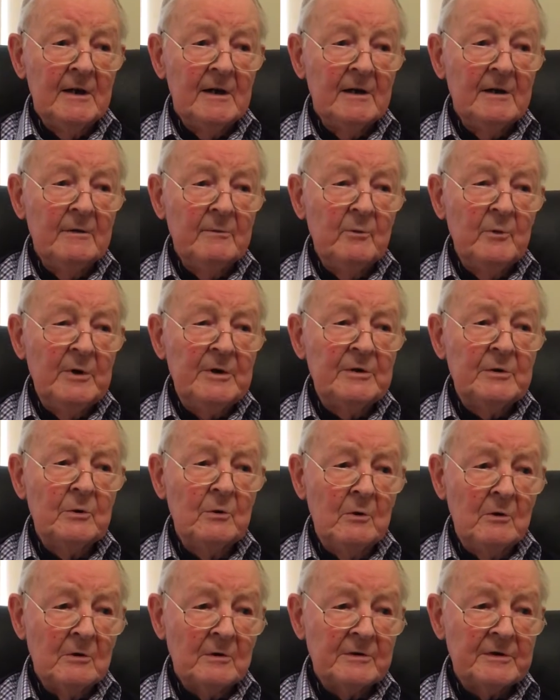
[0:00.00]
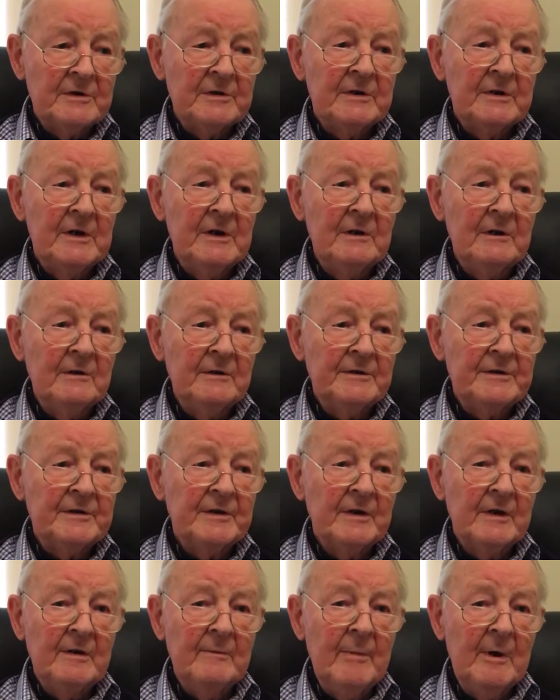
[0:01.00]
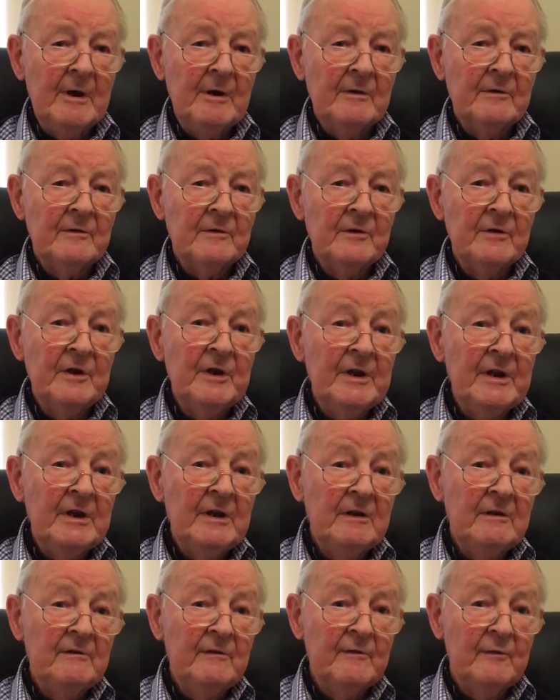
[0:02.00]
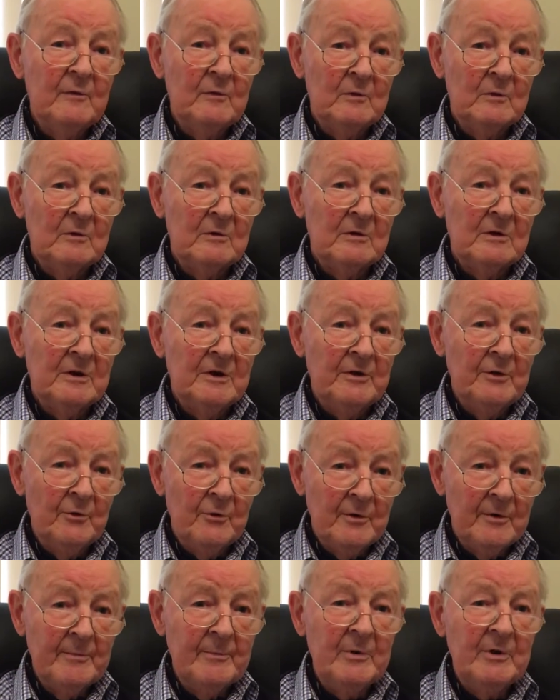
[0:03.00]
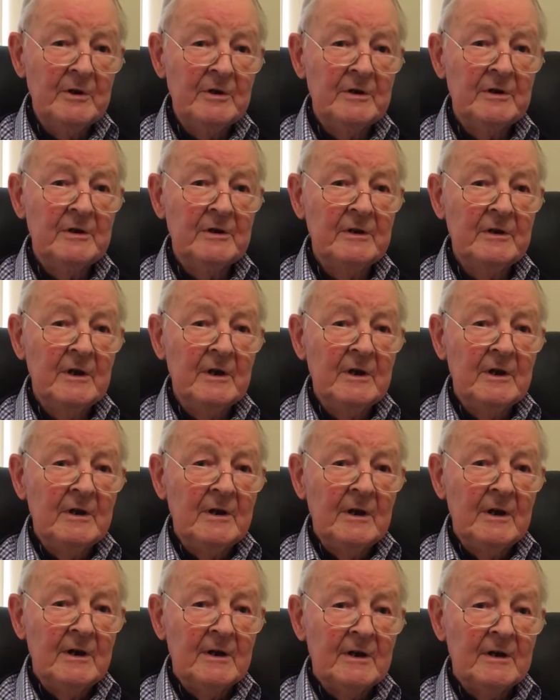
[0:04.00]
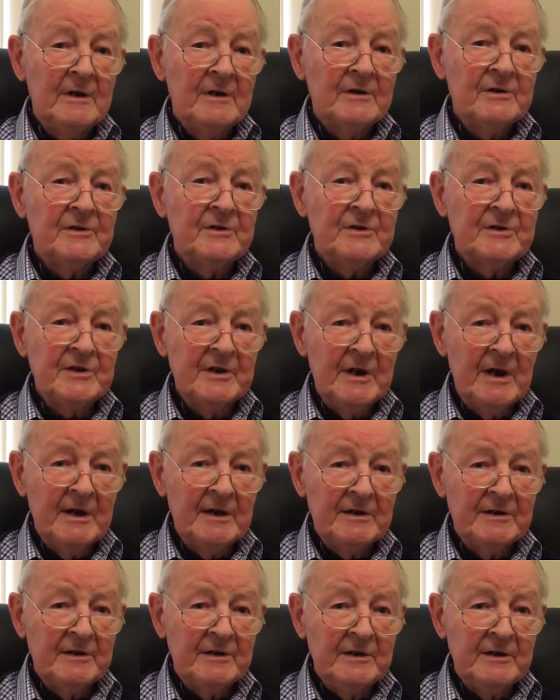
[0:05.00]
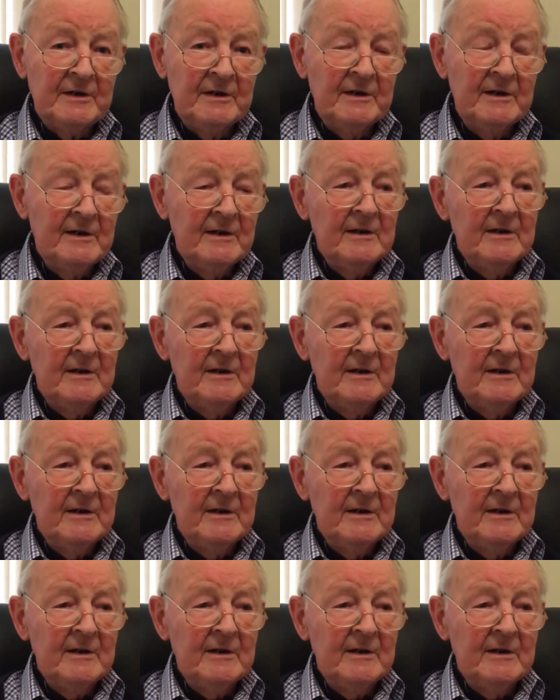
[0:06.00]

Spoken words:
And we talked a lot about the need for a European society.